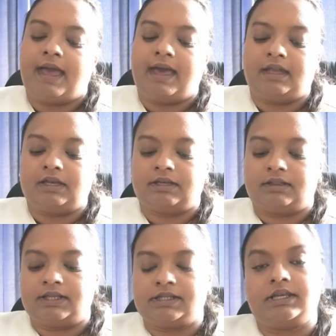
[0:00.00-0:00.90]
and
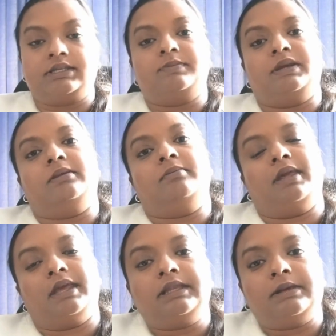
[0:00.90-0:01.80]
this has been
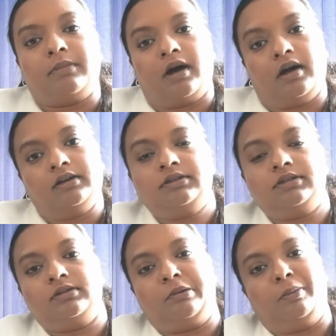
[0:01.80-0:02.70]
mainly marked